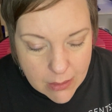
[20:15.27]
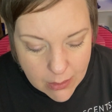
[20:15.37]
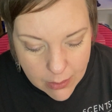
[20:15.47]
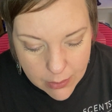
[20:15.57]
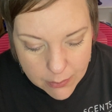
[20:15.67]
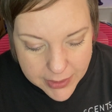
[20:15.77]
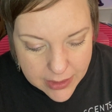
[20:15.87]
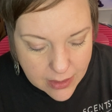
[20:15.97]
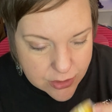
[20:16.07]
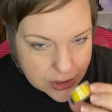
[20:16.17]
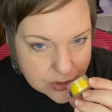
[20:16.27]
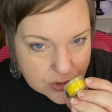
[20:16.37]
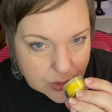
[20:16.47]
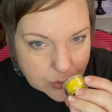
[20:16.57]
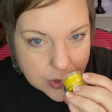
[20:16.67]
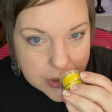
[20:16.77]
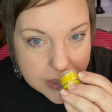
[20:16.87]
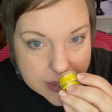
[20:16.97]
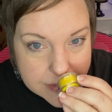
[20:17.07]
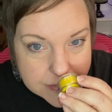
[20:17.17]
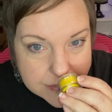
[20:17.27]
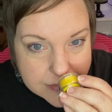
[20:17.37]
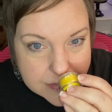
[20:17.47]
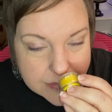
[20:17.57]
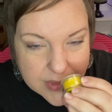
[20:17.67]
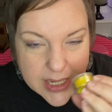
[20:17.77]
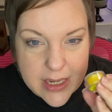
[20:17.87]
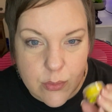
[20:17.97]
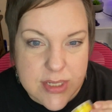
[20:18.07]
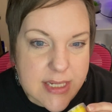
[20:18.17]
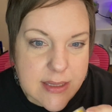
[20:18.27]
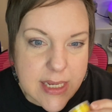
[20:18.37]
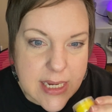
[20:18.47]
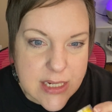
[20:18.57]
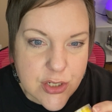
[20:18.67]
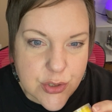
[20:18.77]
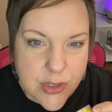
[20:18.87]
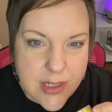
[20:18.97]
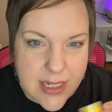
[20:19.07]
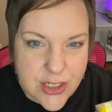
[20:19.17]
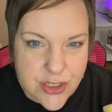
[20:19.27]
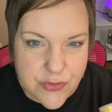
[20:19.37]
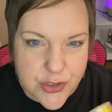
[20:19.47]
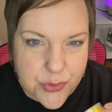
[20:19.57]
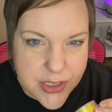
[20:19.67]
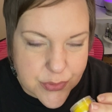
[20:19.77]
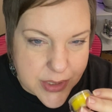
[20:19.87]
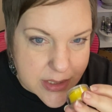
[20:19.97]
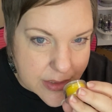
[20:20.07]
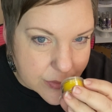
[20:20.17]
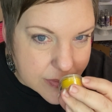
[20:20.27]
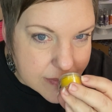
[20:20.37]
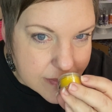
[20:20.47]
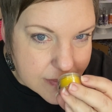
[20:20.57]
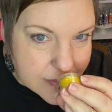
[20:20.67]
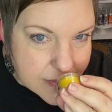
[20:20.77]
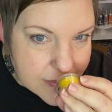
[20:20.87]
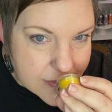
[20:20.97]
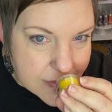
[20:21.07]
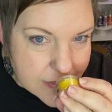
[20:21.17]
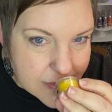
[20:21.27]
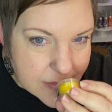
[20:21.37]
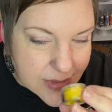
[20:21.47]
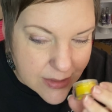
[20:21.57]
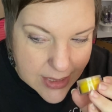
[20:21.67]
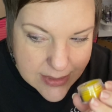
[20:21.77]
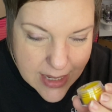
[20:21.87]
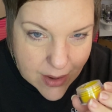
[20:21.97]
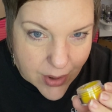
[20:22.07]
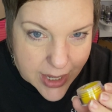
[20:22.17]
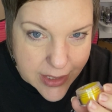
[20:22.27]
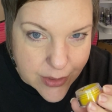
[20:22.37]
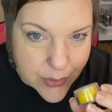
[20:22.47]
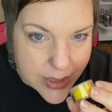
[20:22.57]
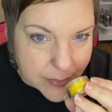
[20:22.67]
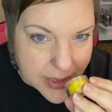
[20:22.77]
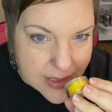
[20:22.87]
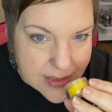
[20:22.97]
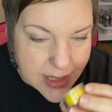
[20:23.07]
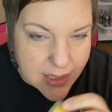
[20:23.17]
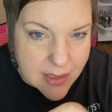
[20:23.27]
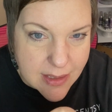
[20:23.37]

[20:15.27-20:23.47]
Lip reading: my gosh, it's so good. It was in the Easter collection for 2022. So that's how I knew it, because I